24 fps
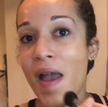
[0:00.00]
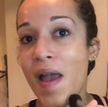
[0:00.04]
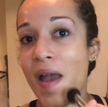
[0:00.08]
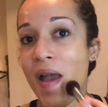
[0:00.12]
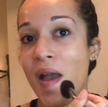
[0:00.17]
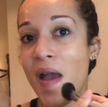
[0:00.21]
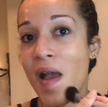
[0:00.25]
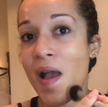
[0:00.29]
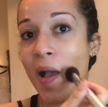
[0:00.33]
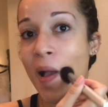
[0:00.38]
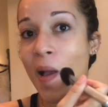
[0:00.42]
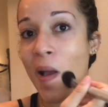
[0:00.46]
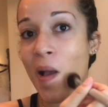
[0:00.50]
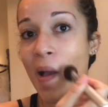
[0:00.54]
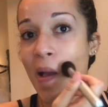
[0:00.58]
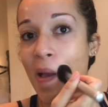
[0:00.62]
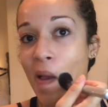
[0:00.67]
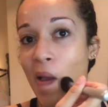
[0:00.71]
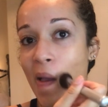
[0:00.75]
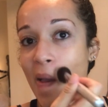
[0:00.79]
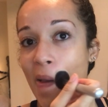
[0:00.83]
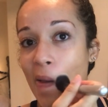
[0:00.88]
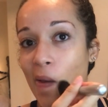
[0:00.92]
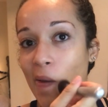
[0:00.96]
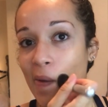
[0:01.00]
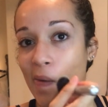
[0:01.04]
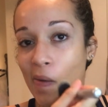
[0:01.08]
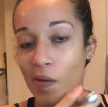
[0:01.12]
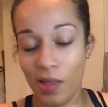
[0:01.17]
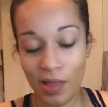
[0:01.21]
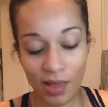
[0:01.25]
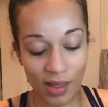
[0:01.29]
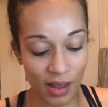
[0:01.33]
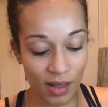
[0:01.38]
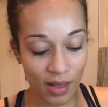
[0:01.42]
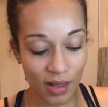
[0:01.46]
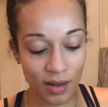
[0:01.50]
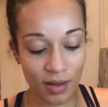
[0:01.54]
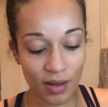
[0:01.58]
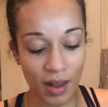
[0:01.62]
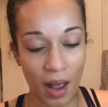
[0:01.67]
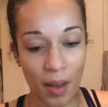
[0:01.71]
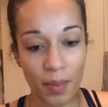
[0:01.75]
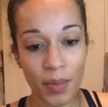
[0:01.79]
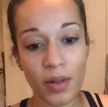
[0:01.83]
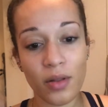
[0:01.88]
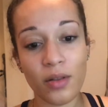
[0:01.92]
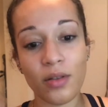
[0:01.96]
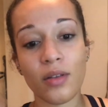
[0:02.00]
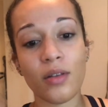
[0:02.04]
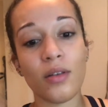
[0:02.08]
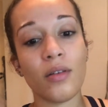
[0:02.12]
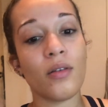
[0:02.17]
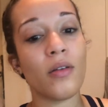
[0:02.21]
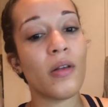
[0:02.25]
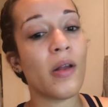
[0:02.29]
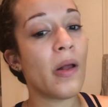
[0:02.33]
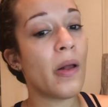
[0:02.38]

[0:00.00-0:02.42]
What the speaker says: And then this happens.